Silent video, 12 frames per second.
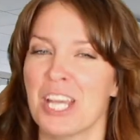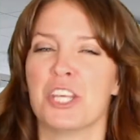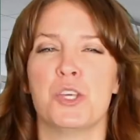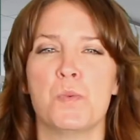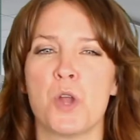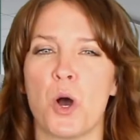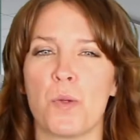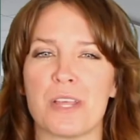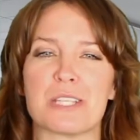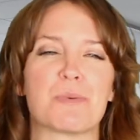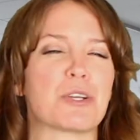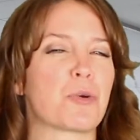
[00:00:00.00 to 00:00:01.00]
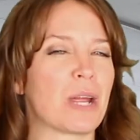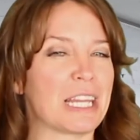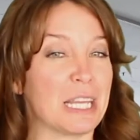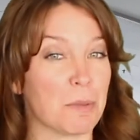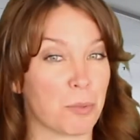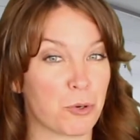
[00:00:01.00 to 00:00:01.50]
You know this would
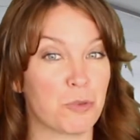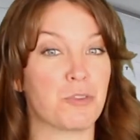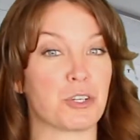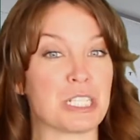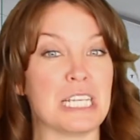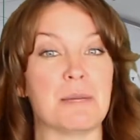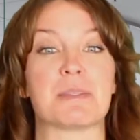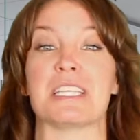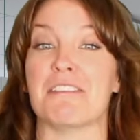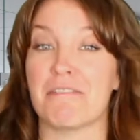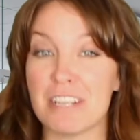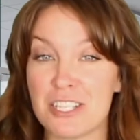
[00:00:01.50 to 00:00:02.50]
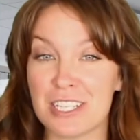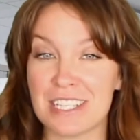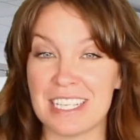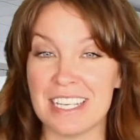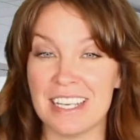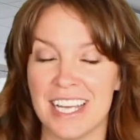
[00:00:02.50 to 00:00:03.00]
greatly improve your team's
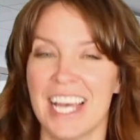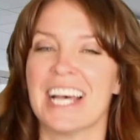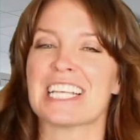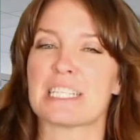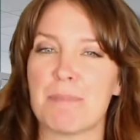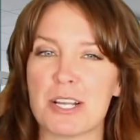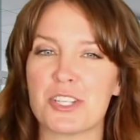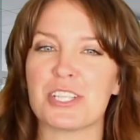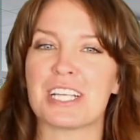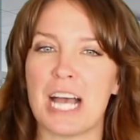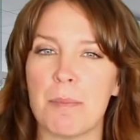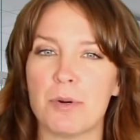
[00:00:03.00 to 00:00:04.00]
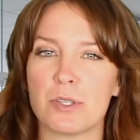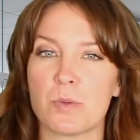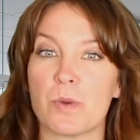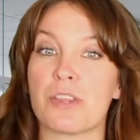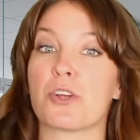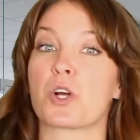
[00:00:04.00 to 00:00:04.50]
efficiency, especially coupled
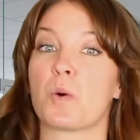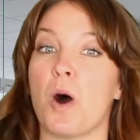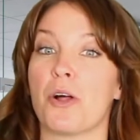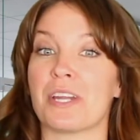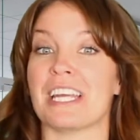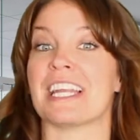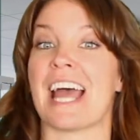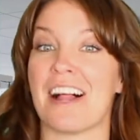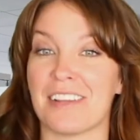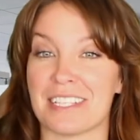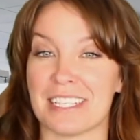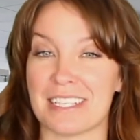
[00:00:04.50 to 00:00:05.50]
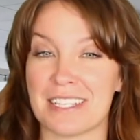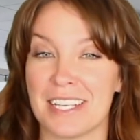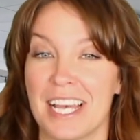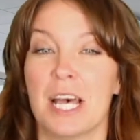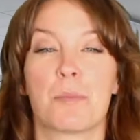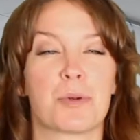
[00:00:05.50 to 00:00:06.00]
with your quality analysis,
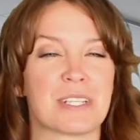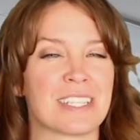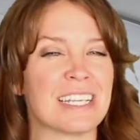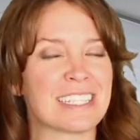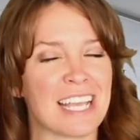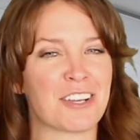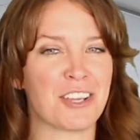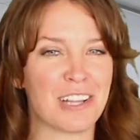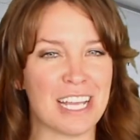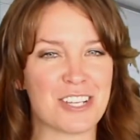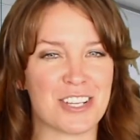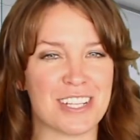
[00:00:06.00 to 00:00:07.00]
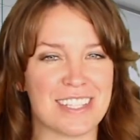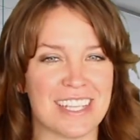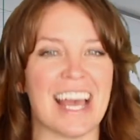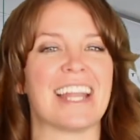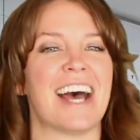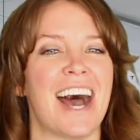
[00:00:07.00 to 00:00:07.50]
precise calculations,
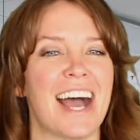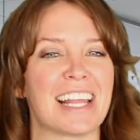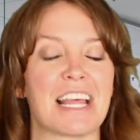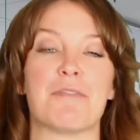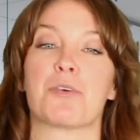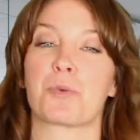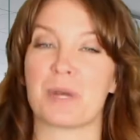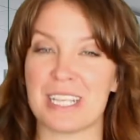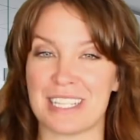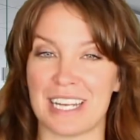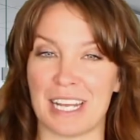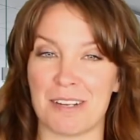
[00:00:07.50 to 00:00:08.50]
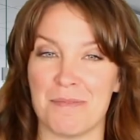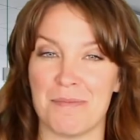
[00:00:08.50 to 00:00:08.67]
and high-level reasoning.